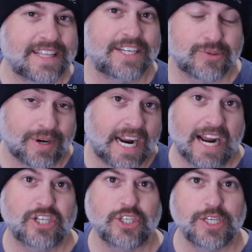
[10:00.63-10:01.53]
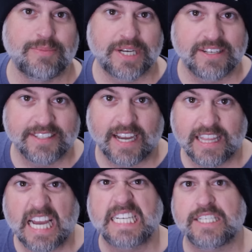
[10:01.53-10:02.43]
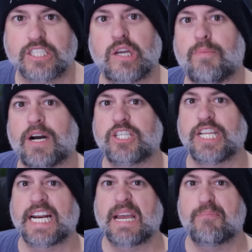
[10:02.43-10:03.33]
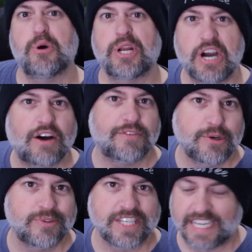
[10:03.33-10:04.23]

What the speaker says: this one, actually, because I liked it so much that I kept putting off using